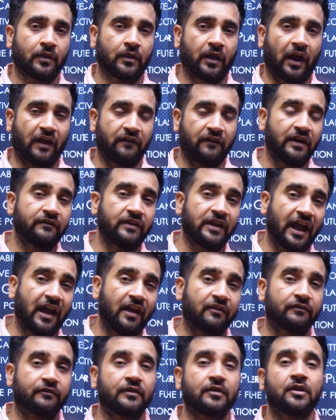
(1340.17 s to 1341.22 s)
And when we
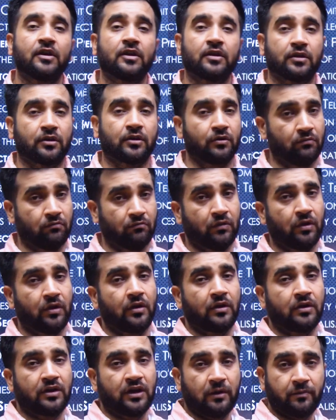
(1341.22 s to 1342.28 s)
have, you know,
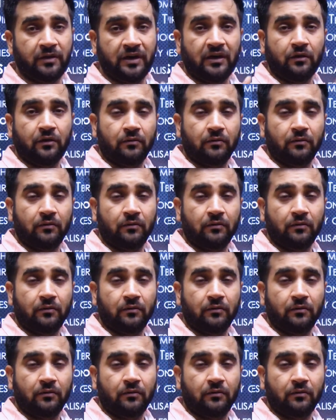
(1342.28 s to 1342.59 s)
neighboring